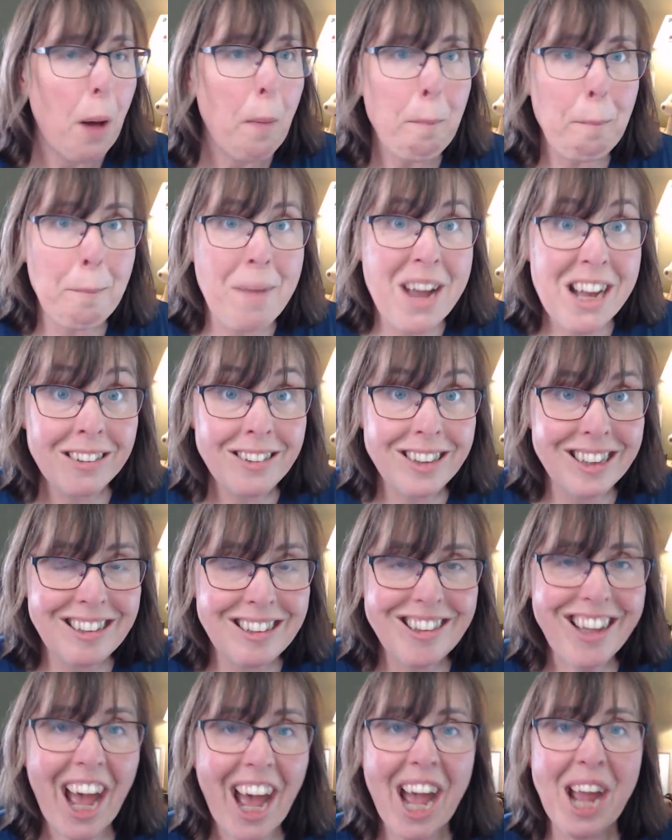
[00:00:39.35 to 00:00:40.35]

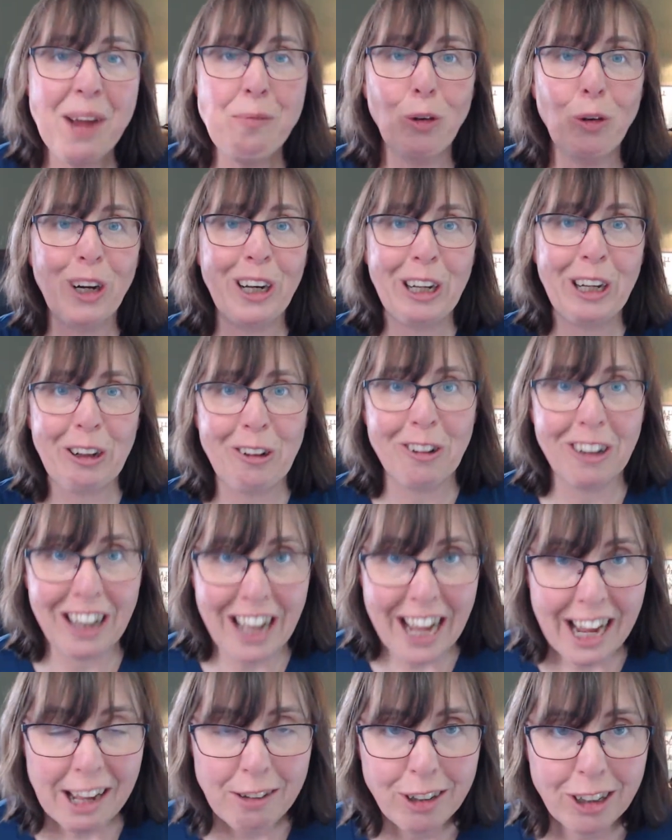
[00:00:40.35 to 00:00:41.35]
Mountain Time, we're going to go
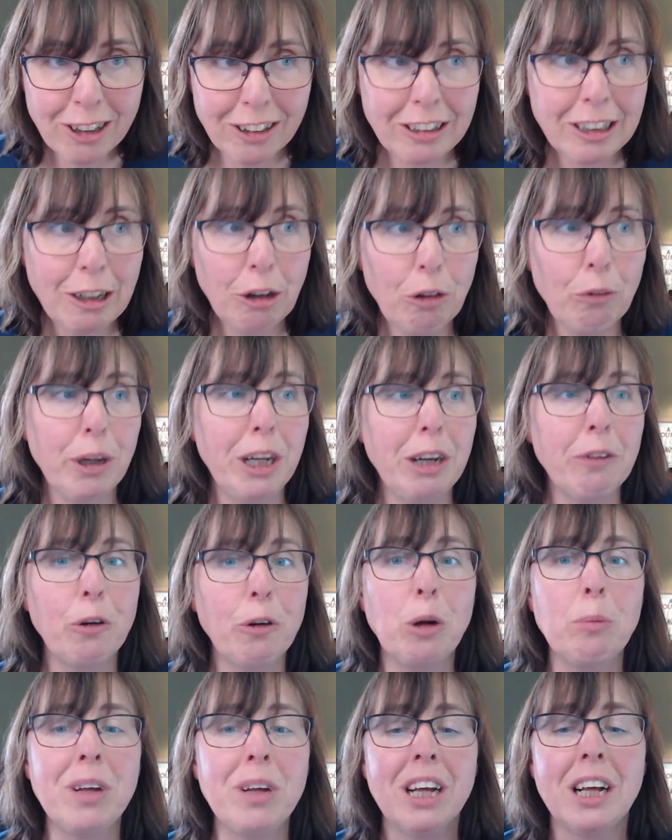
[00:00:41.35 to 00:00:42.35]
live here in the green
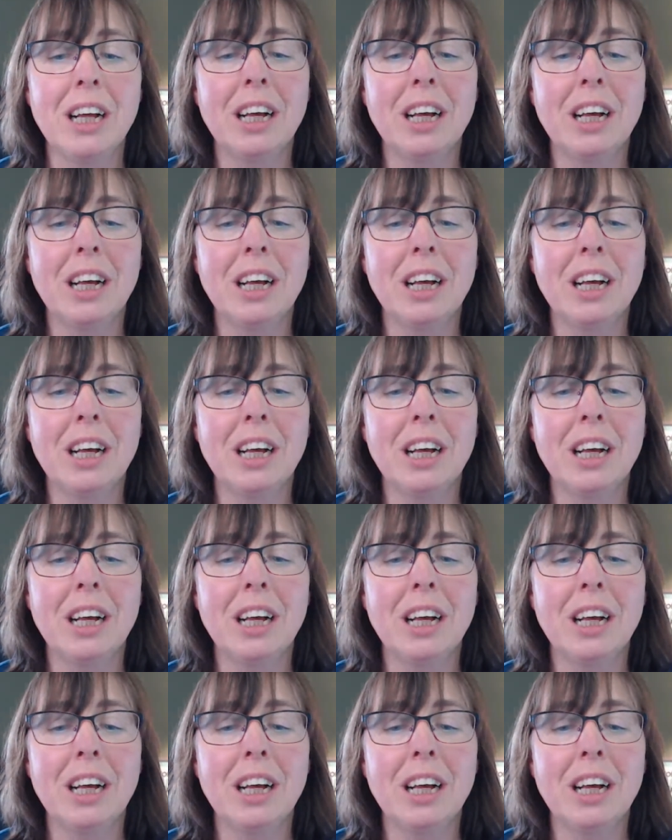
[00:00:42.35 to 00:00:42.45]
room.